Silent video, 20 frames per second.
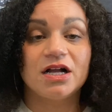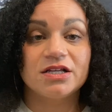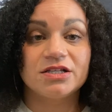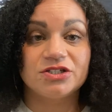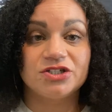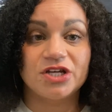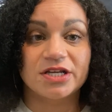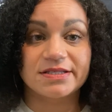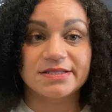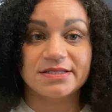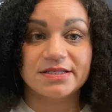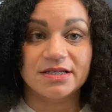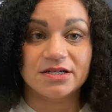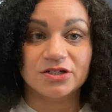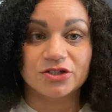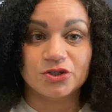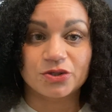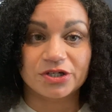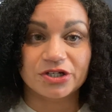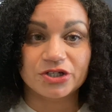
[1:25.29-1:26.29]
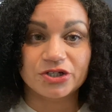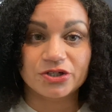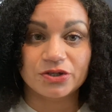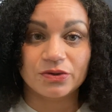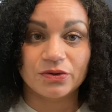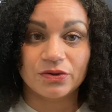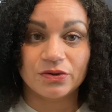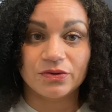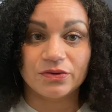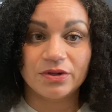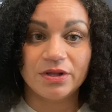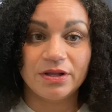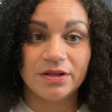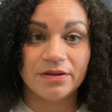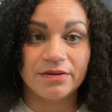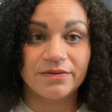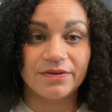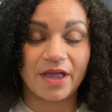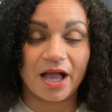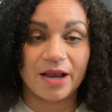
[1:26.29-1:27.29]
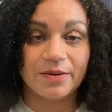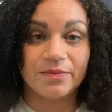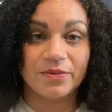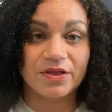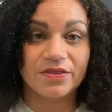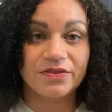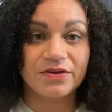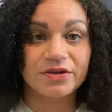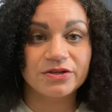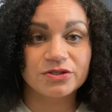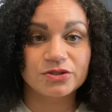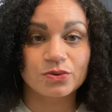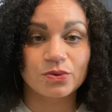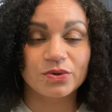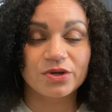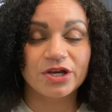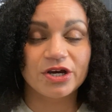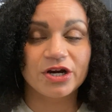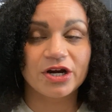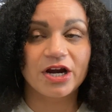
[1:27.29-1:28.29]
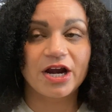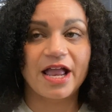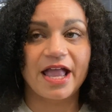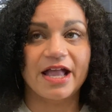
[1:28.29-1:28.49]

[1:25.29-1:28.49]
just in a traditional 9-month school year.